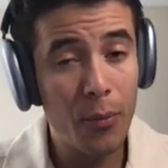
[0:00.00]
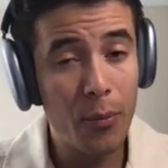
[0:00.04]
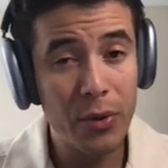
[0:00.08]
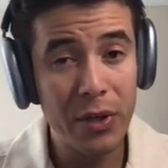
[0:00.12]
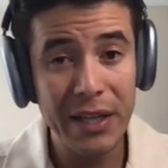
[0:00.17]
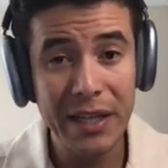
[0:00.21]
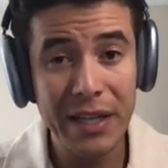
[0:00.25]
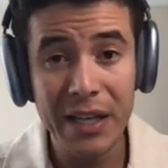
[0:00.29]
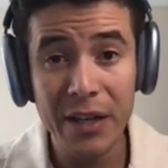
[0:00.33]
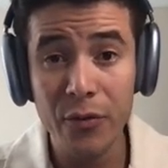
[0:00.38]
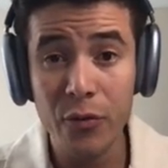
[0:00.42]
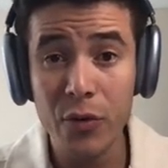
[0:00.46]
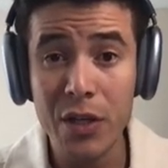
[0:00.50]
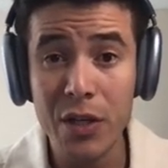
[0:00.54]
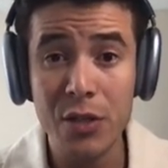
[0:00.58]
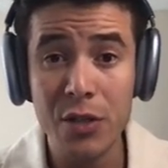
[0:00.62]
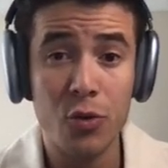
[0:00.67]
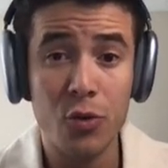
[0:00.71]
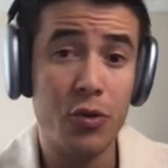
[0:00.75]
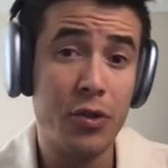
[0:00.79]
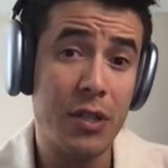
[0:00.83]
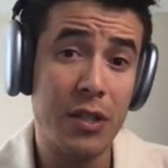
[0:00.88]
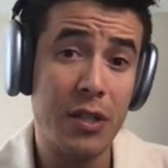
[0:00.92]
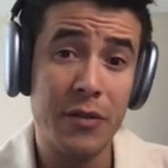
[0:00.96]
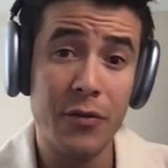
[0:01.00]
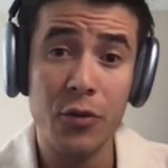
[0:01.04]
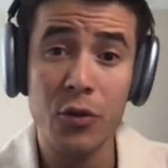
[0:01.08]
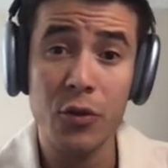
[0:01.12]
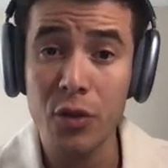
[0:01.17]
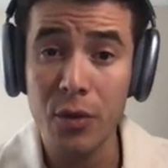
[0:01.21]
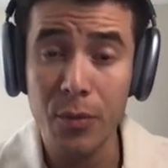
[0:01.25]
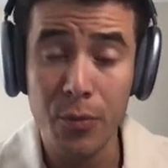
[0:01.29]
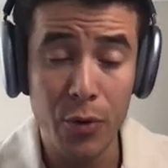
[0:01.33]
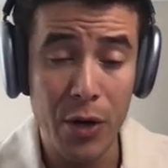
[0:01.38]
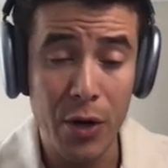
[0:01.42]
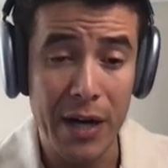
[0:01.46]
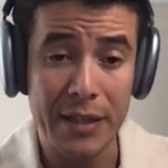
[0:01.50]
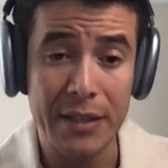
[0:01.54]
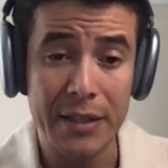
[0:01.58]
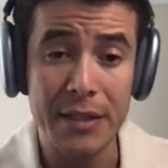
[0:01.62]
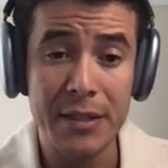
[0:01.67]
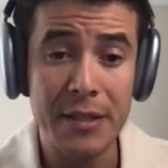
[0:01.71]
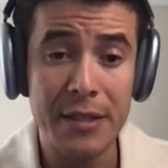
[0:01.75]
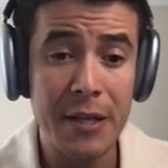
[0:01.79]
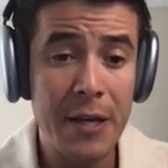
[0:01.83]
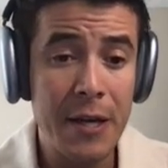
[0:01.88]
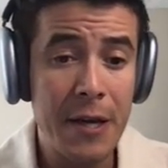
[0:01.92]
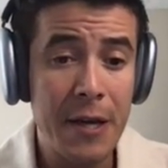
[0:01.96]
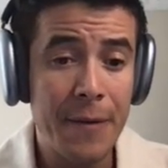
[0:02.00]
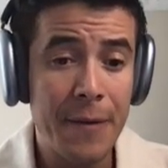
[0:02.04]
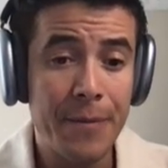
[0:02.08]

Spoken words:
Plenty of resources for you to practice.